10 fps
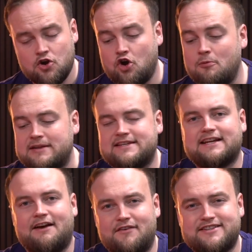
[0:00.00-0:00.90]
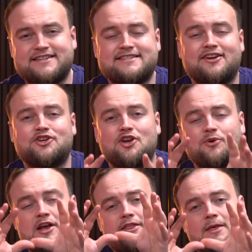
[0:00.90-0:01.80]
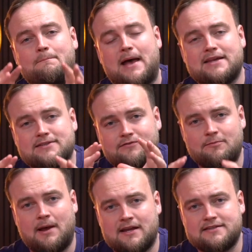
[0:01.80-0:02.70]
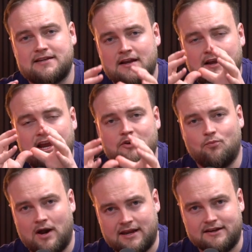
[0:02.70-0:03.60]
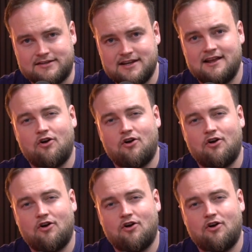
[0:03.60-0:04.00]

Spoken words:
coming together to sell you the best of the best in wings.